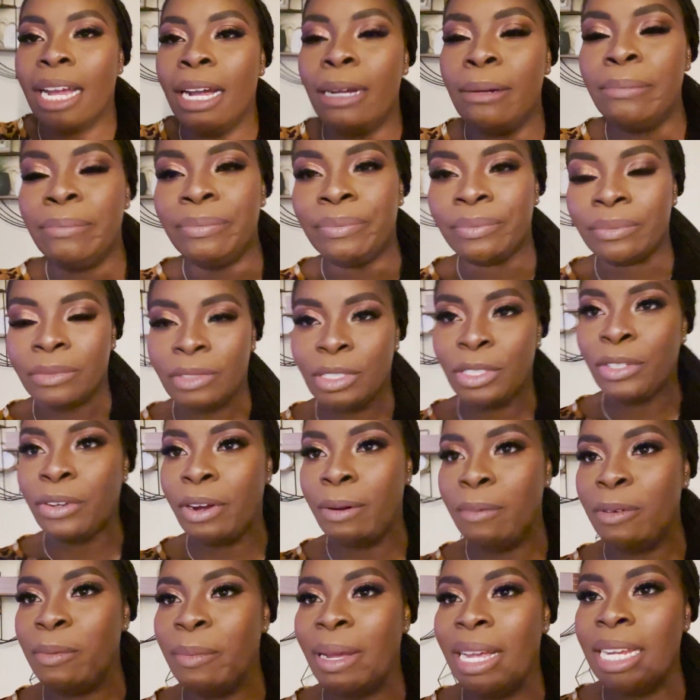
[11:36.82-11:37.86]
sorry,
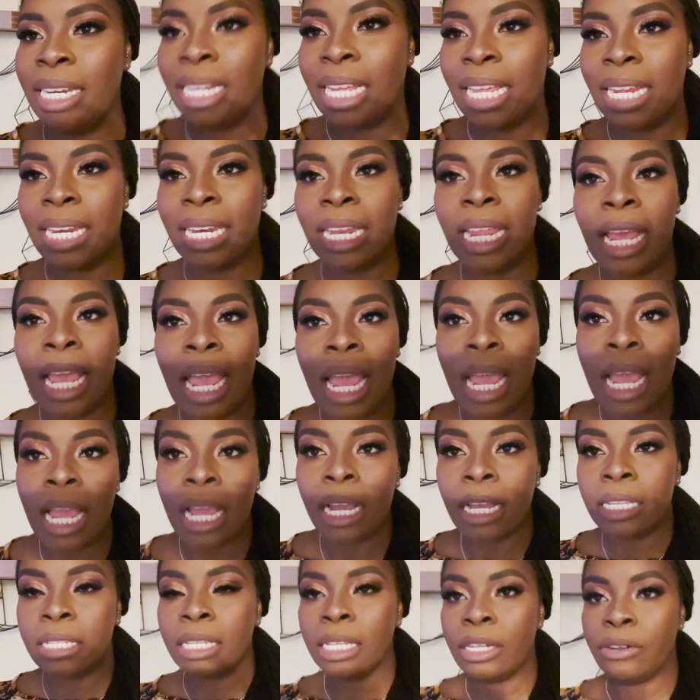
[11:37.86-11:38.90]
put my hand again.
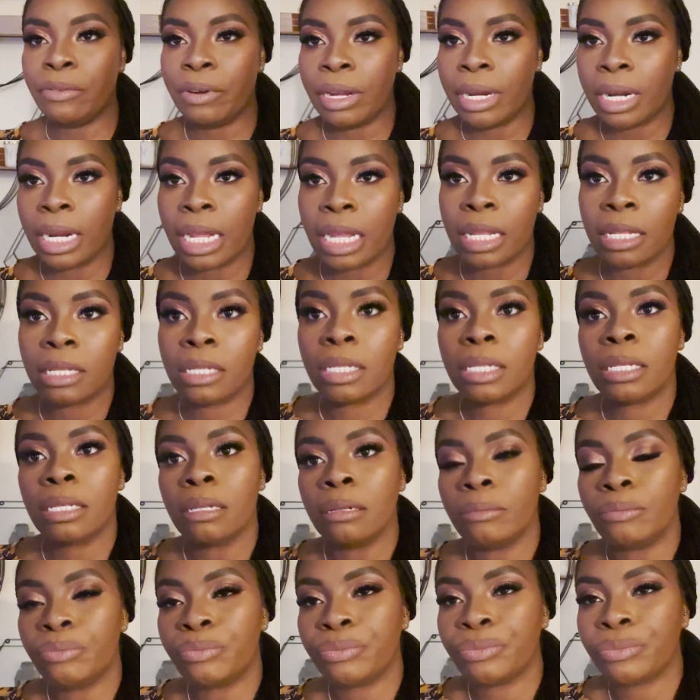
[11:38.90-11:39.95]
Considering it's
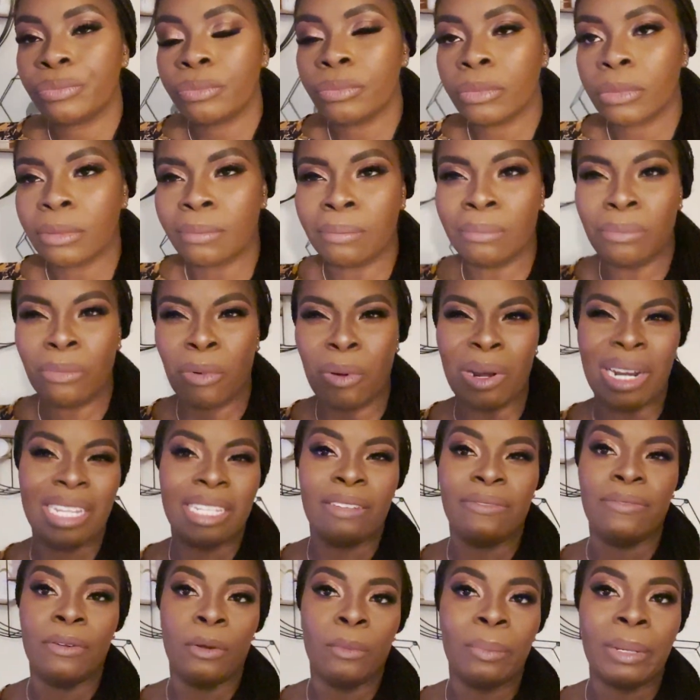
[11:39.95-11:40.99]
more or less
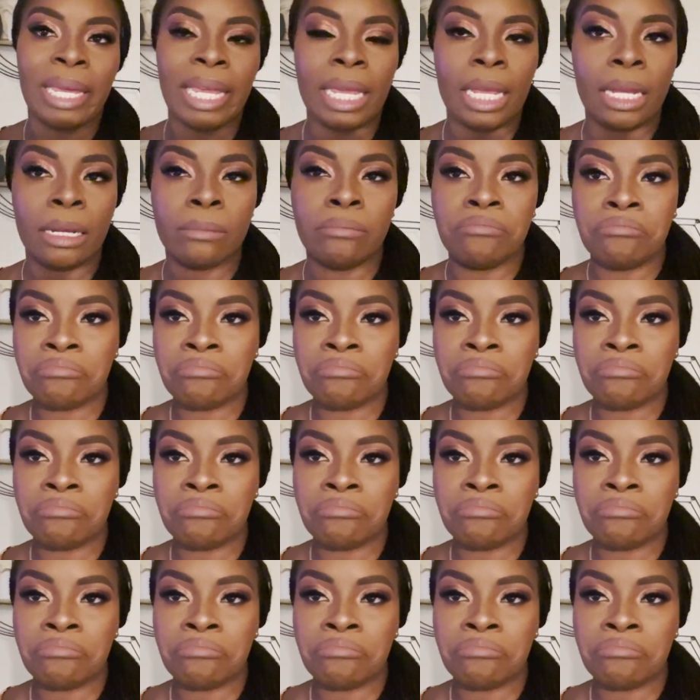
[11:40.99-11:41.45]
a full beat.